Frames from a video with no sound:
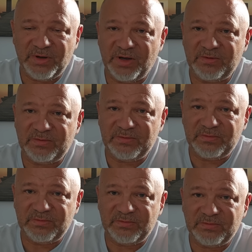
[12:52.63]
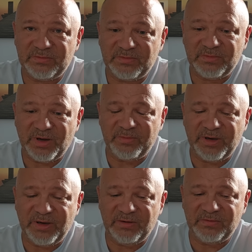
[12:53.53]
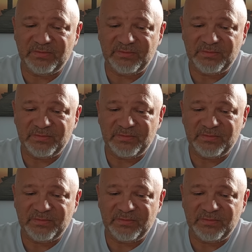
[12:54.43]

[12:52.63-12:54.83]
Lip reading: You know, I mean,